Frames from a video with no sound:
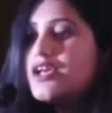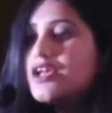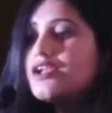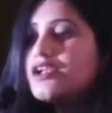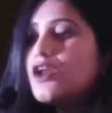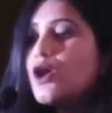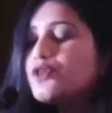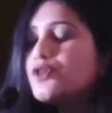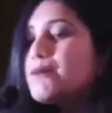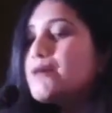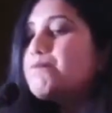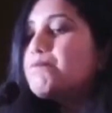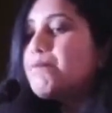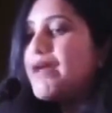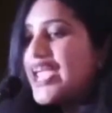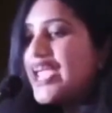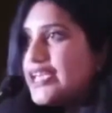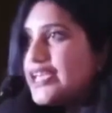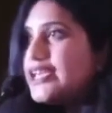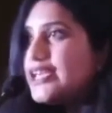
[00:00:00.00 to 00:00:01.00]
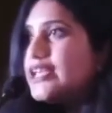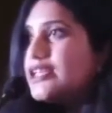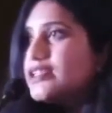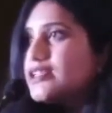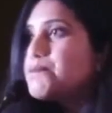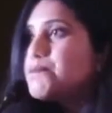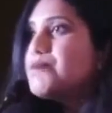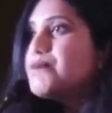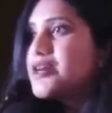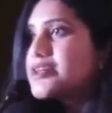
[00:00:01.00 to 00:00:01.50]
Now the payee,
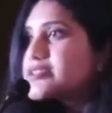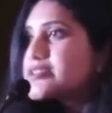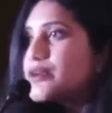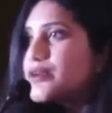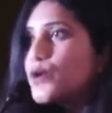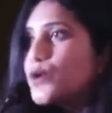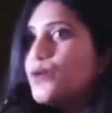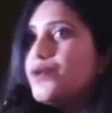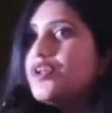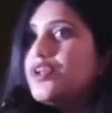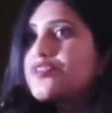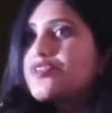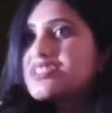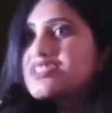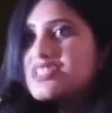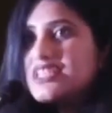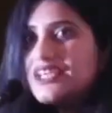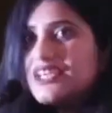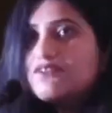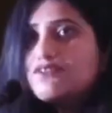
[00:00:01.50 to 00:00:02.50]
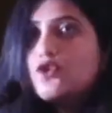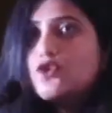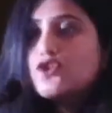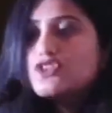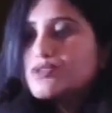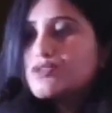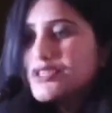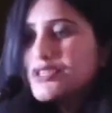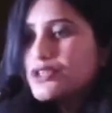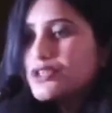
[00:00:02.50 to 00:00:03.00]
the person who will receive
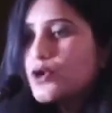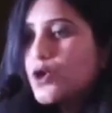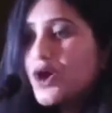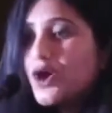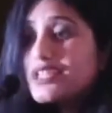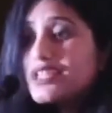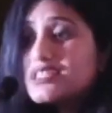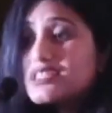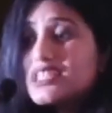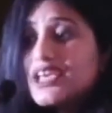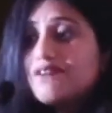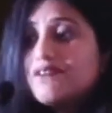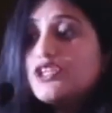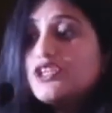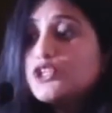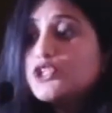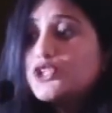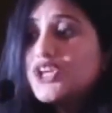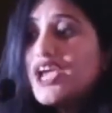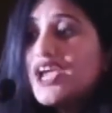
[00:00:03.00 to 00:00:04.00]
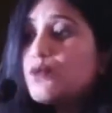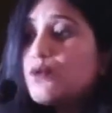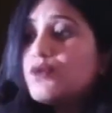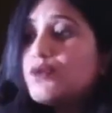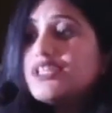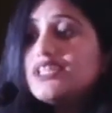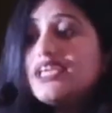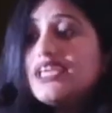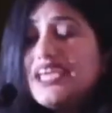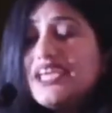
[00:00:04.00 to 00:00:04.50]
those bitcoins, he will check
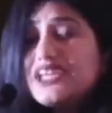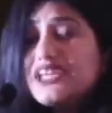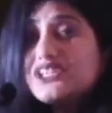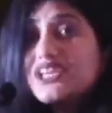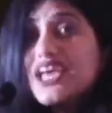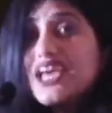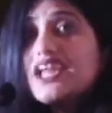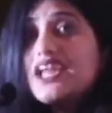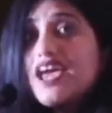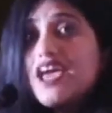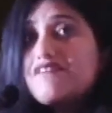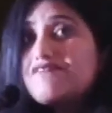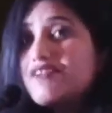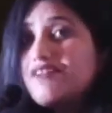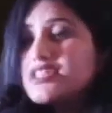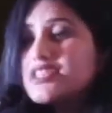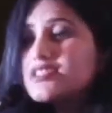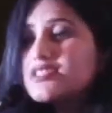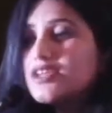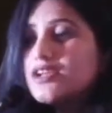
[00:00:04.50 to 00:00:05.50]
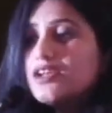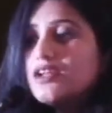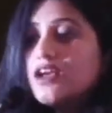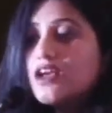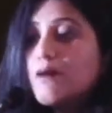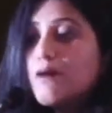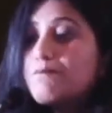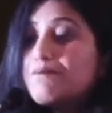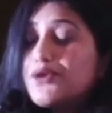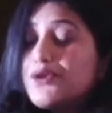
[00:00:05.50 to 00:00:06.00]
with each and every single
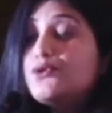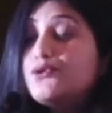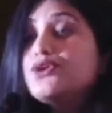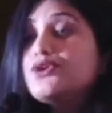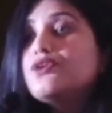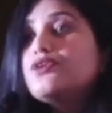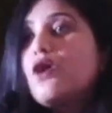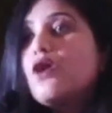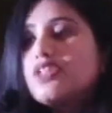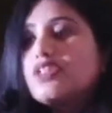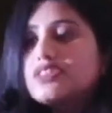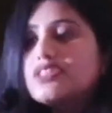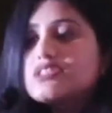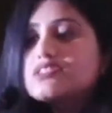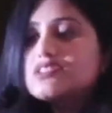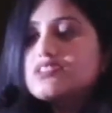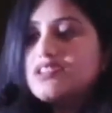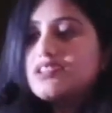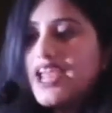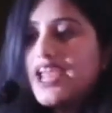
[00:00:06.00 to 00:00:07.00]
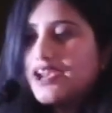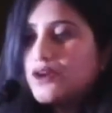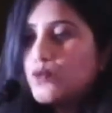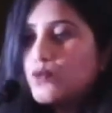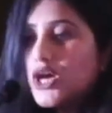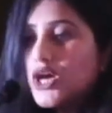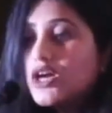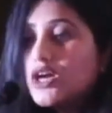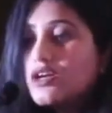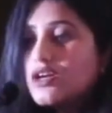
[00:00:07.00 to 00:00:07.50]
computer on this
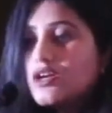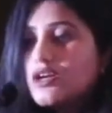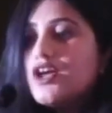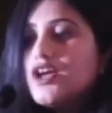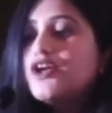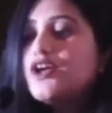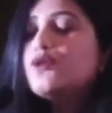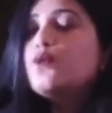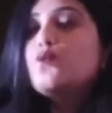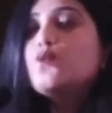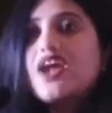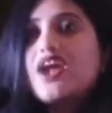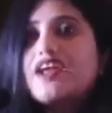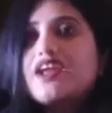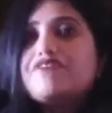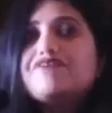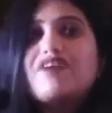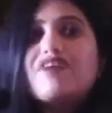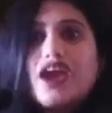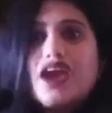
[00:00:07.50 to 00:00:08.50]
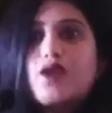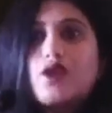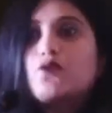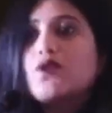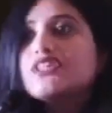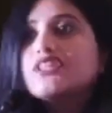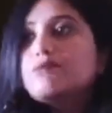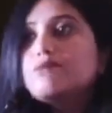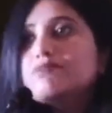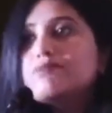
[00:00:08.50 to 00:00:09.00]
network to verify
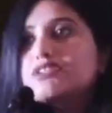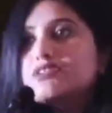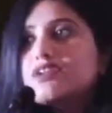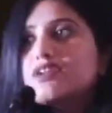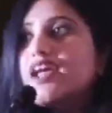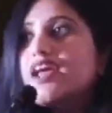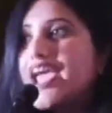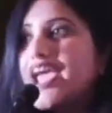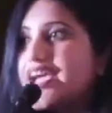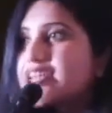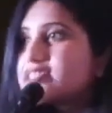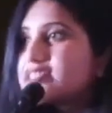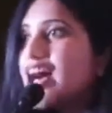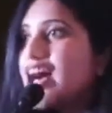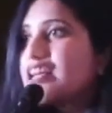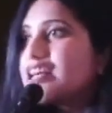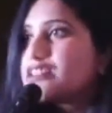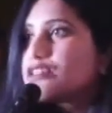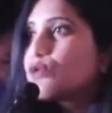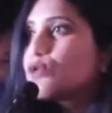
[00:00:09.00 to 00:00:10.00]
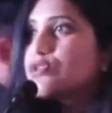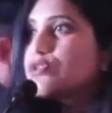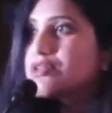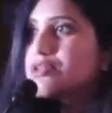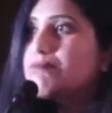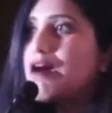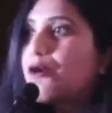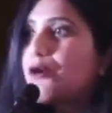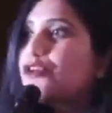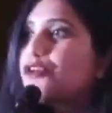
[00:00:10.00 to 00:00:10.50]
whether Mr. X has those
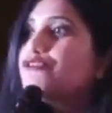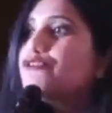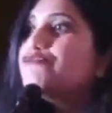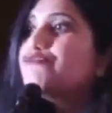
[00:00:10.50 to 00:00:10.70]
amount of